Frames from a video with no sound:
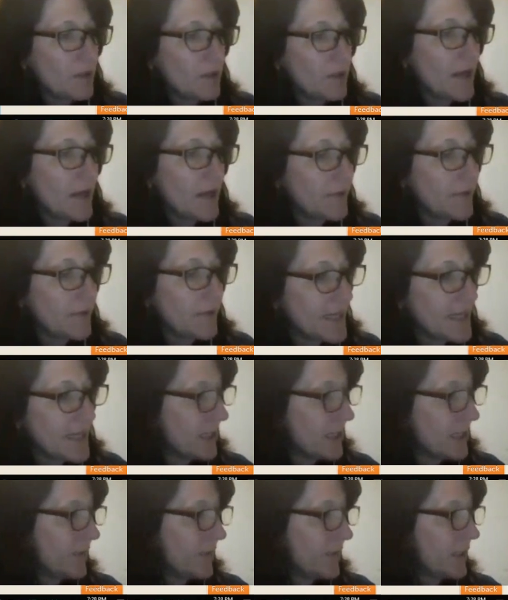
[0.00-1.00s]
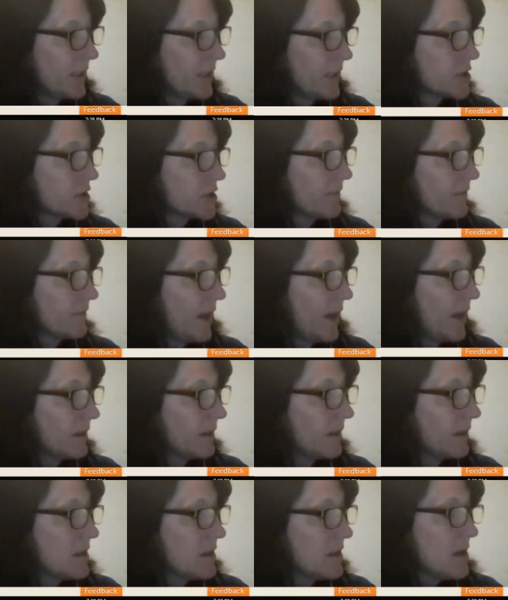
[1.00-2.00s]
definitely take advantage of
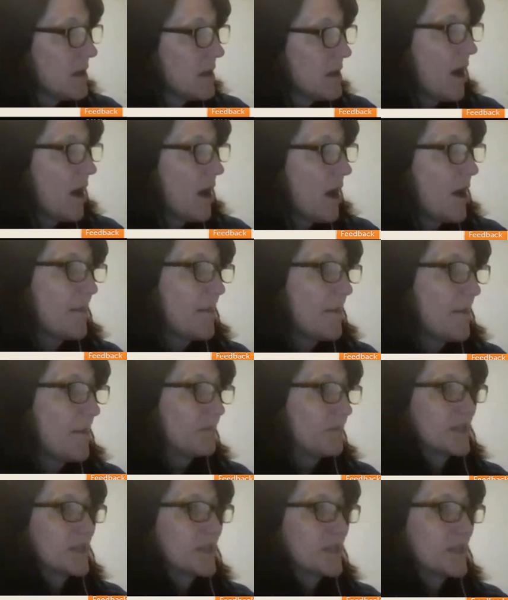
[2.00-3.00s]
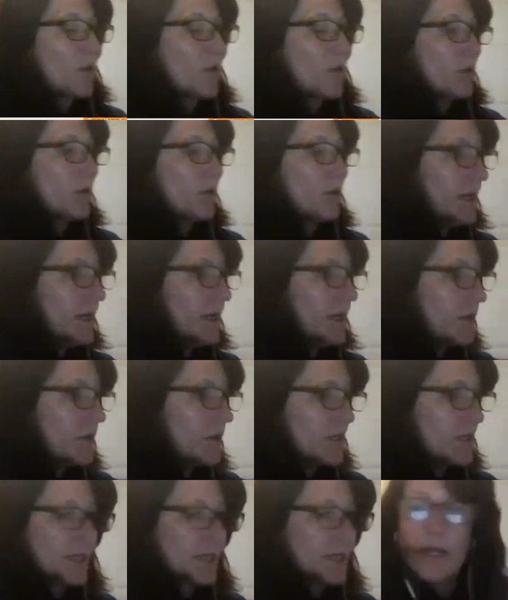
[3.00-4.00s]
that. So here's
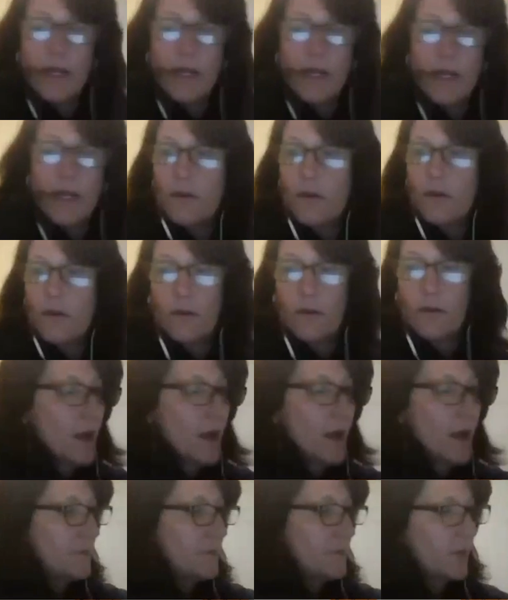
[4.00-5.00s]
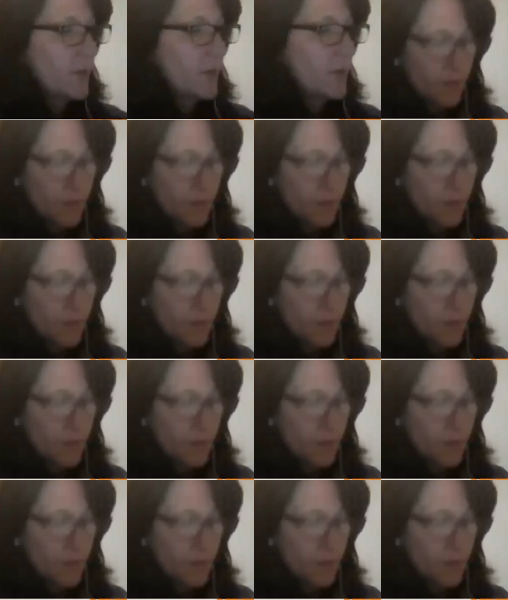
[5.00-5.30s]
just another little